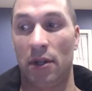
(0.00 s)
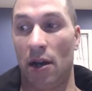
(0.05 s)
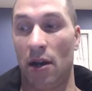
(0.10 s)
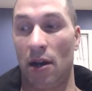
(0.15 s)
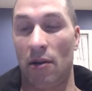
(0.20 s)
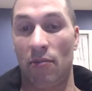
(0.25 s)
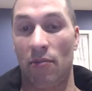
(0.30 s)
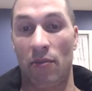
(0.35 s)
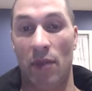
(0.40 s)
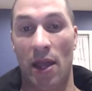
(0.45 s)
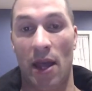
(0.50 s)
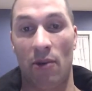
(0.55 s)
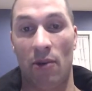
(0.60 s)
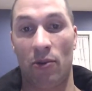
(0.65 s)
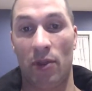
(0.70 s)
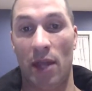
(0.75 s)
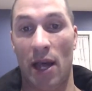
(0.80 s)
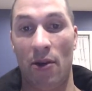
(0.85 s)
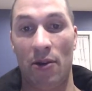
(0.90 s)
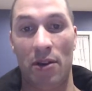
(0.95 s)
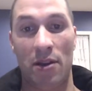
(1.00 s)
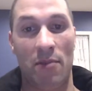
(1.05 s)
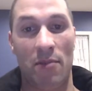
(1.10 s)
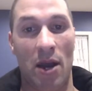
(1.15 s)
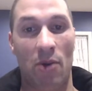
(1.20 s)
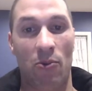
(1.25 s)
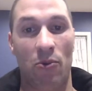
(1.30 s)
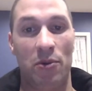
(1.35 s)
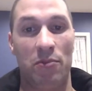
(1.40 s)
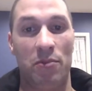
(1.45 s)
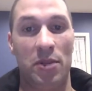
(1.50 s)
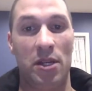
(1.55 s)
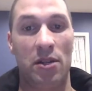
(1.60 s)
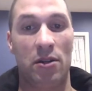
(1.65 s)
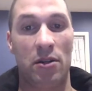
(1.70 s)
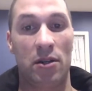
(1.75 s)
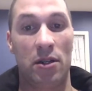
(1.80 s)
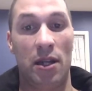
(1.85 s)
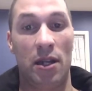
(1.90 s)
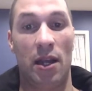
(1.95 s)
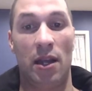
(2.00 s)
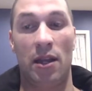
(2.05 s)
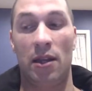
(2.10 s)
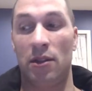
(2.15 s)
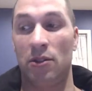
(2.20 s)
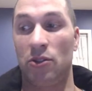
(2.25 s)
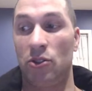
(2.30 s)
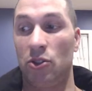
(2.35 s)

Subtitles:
without Him I wouldn't be here today.